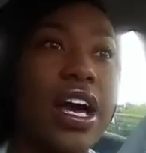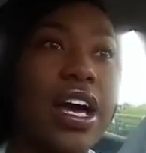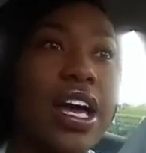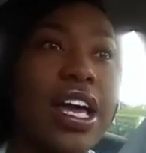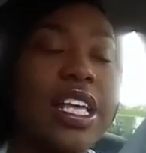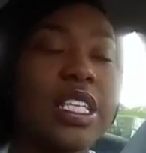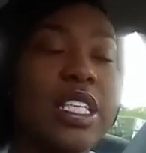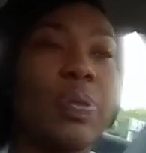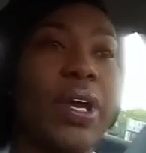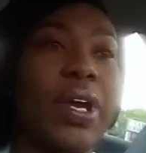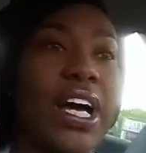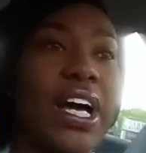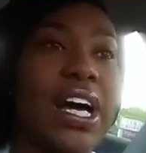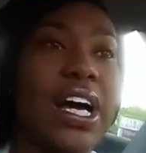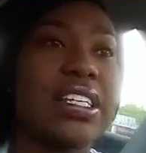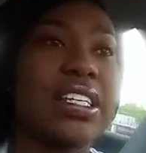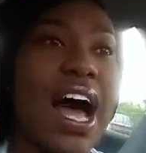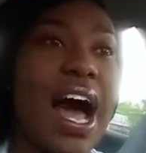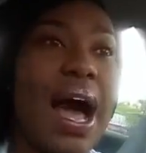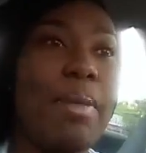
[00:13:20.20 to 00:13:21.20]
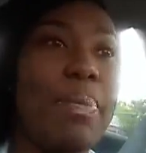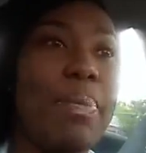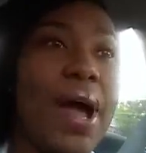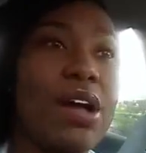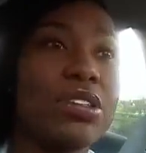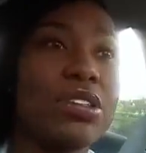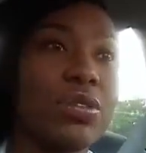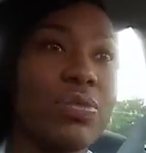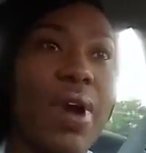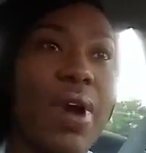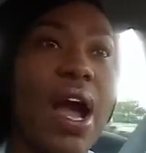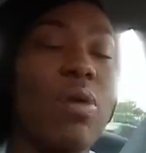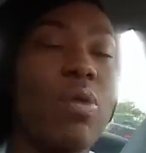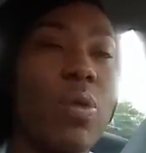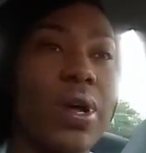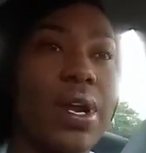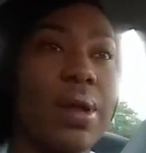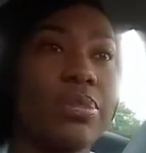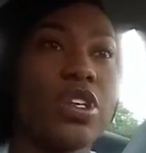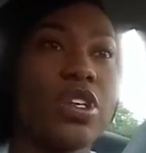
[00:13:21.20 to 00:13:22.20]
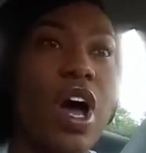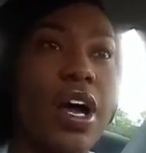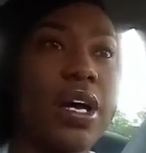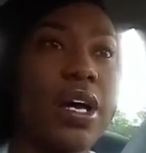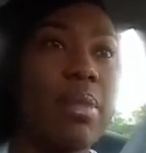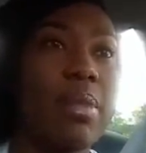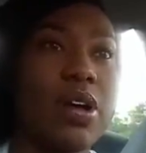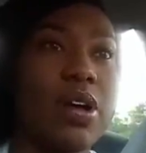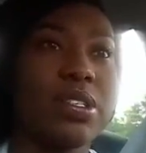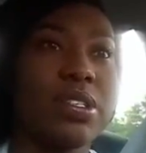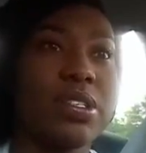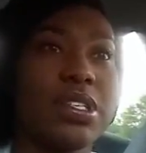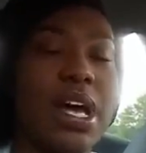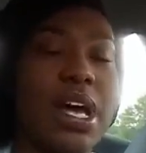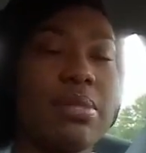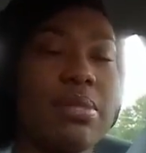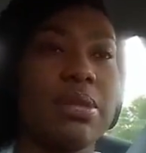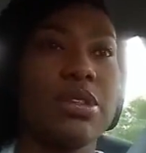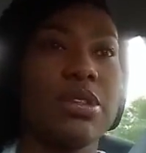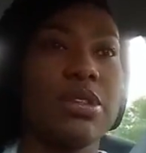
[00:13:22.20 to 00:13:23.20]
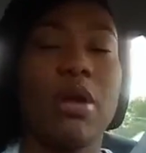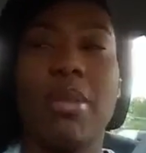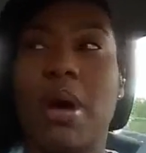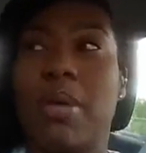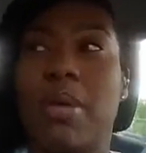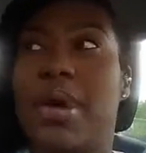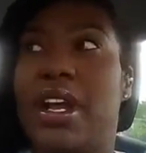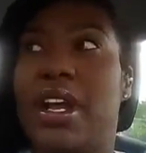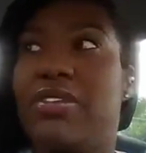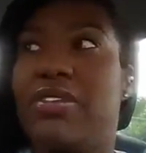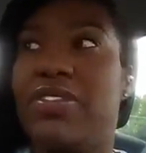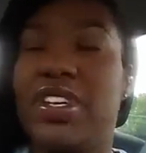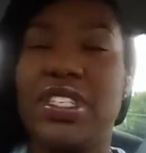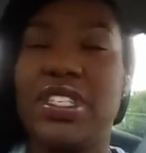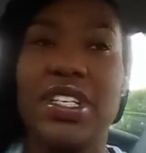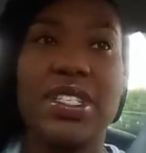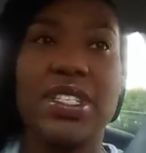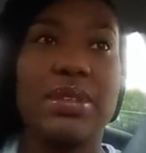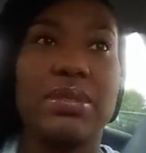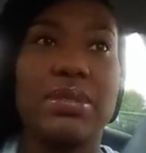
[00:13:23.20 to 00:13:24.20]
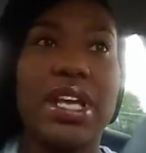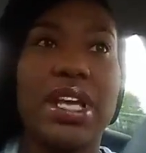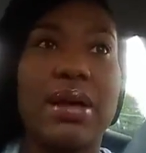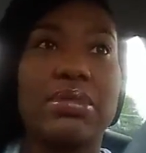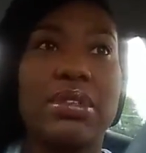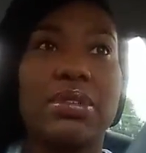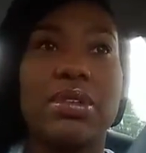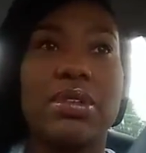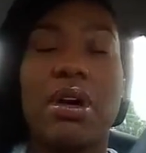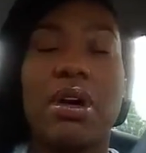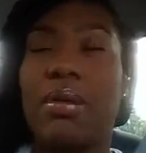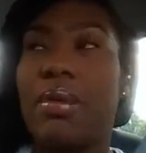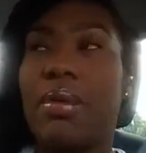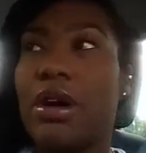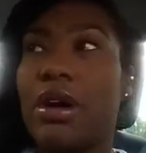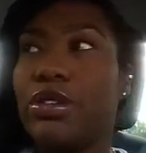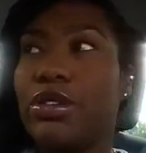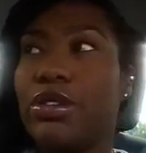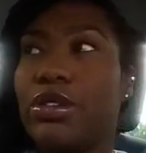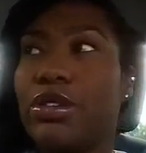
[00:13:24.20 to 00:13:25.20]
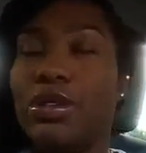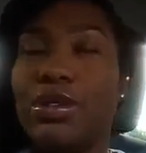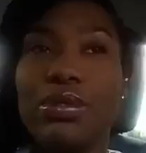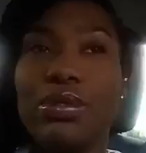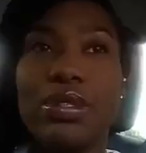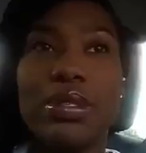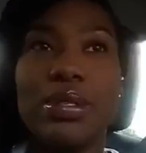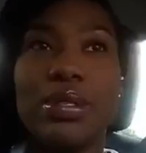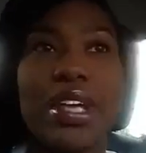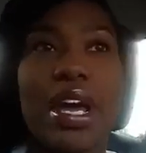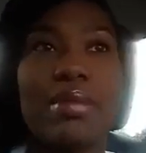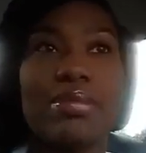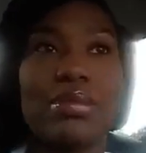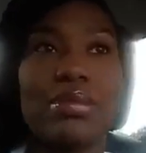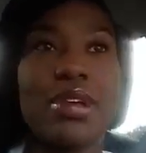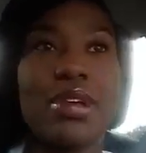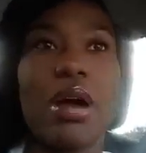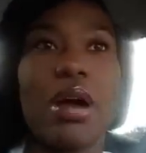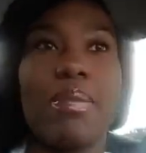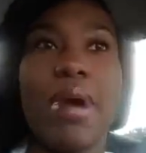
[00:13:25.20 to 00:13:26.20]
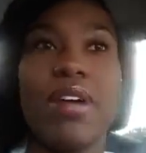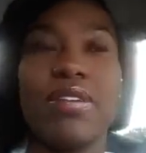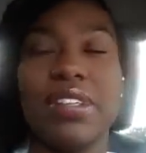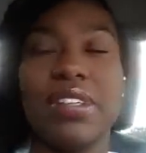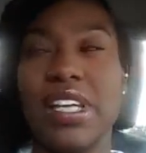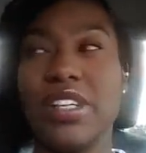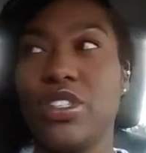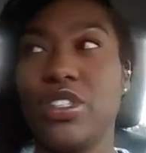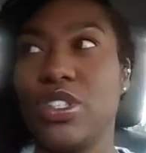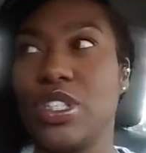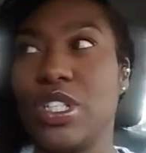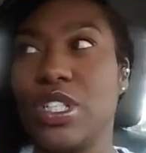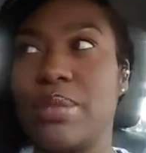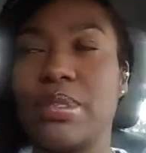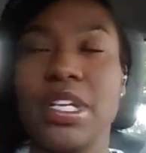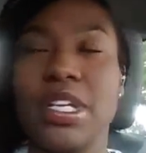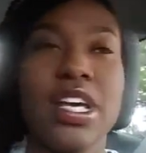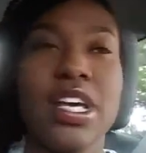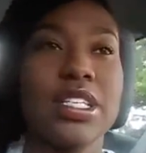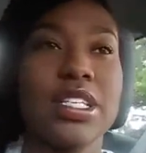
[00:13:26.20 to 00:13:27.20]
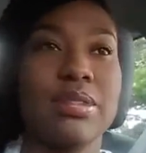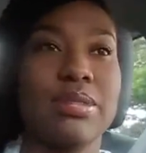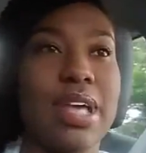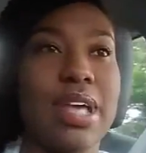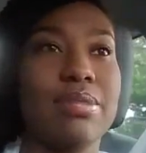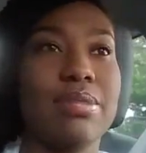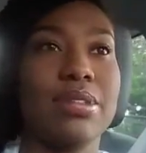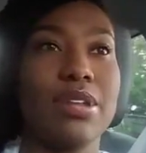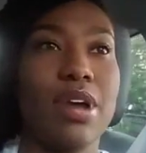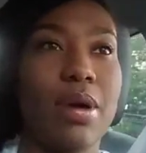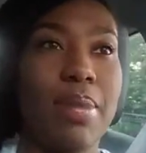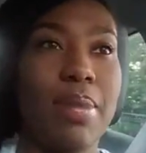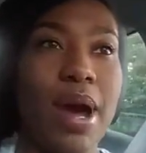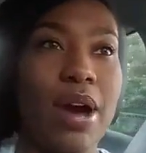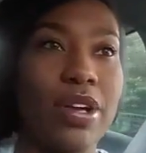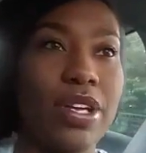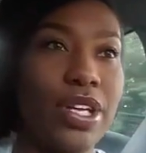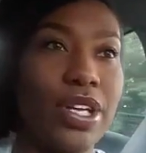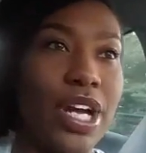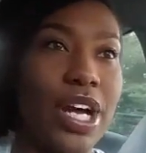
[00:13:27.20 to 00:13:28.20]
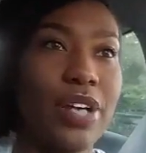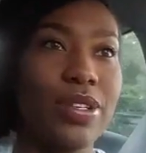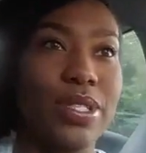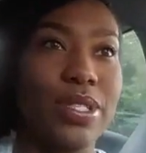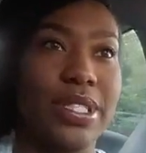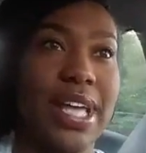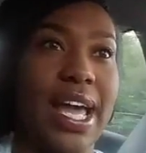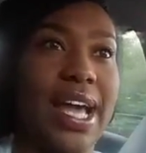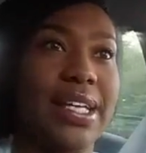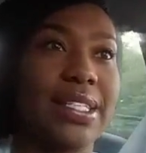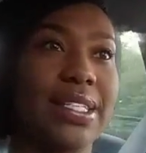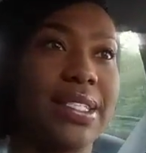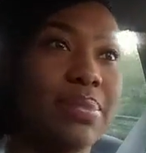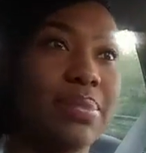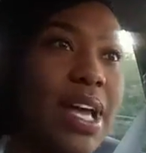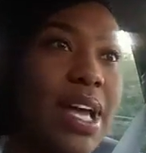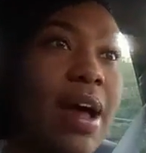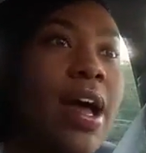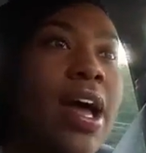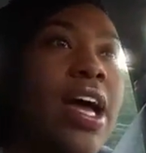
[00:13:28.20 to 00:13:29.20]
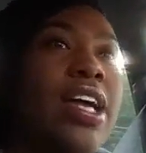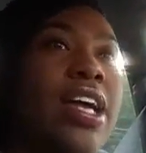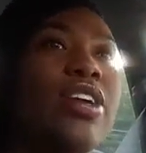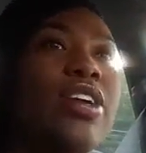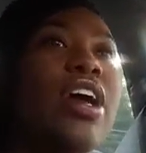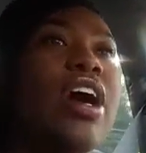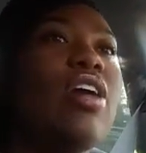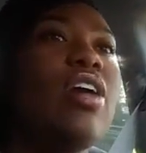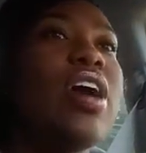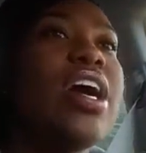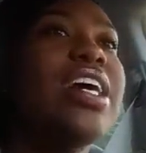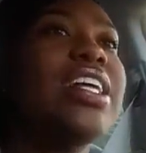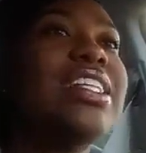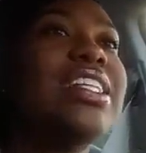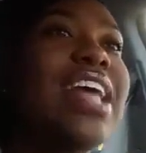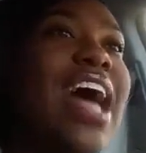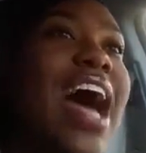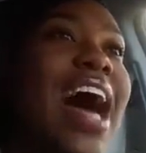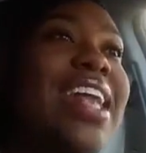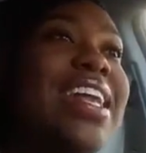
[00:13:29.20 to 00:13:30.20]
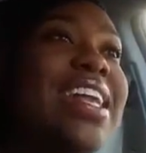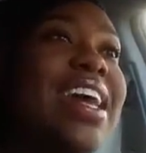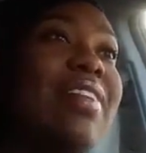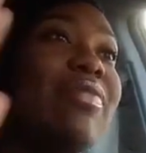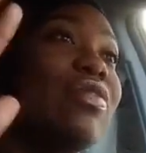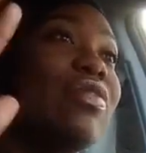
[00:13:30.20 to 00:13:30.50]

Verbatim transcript: it's because I bounce around with what I'm talking about. Sometimes I'm talking about metaphysics, sometimes I'm talking about news, sometimes I'm talking about relationships, sometimes I'm talking about, sex, sometimes, and I